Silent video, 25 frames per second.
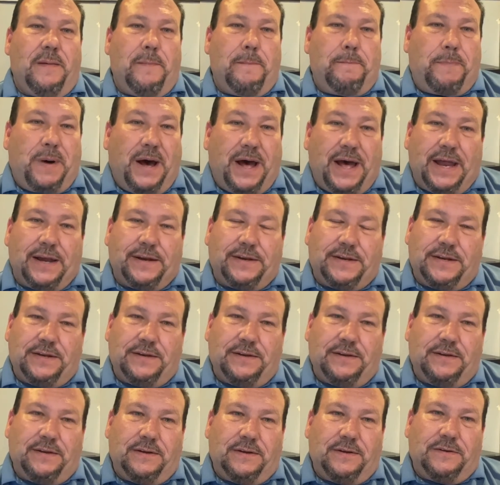But
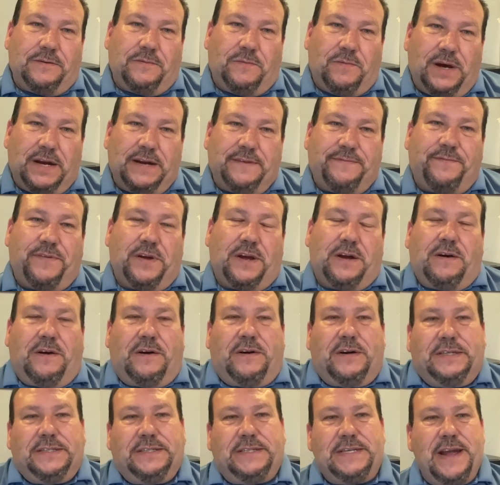what if the
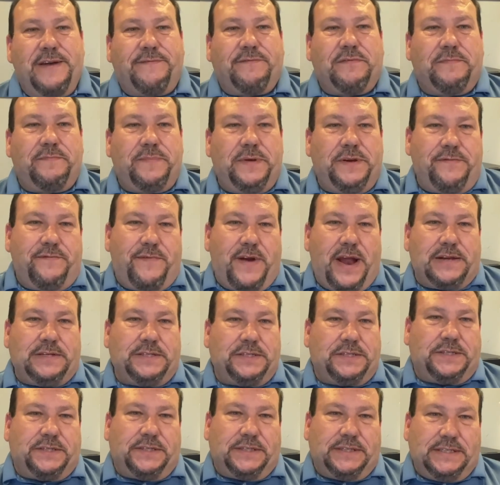car has never been
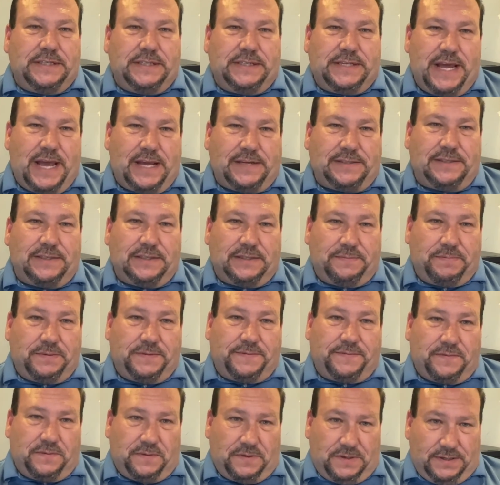registered in Texas
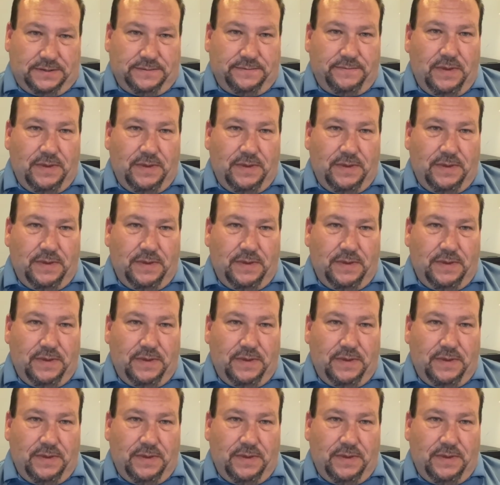before?